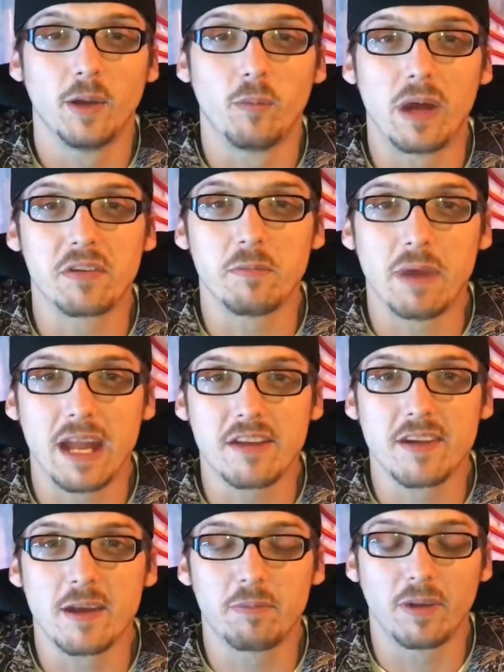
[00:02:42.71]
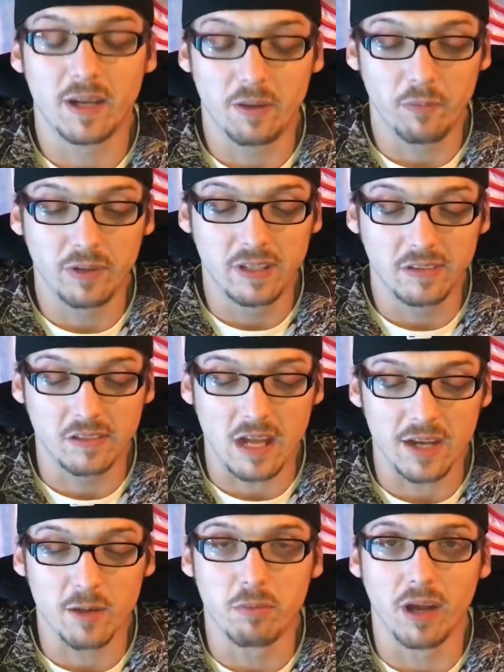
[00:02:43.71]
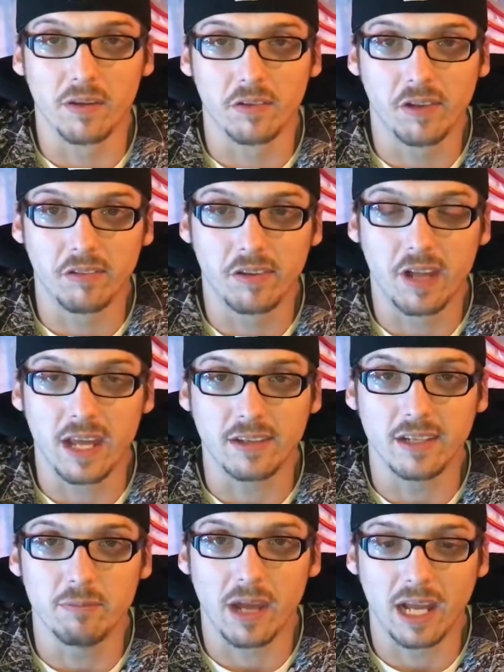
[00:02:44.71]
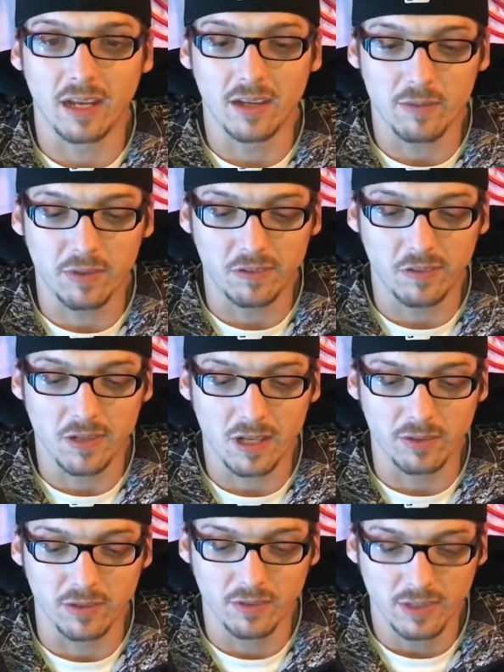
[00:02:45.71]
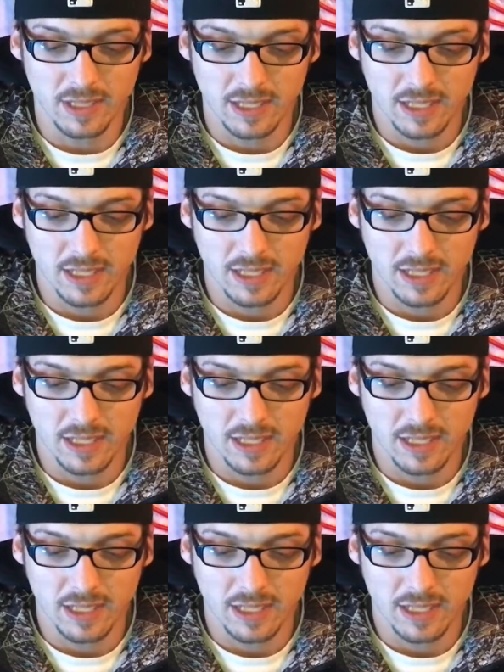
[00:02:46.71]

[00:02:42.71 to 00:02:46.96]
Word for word: watch a matchup uh, with the Steiner brothers as a tag team back in WCW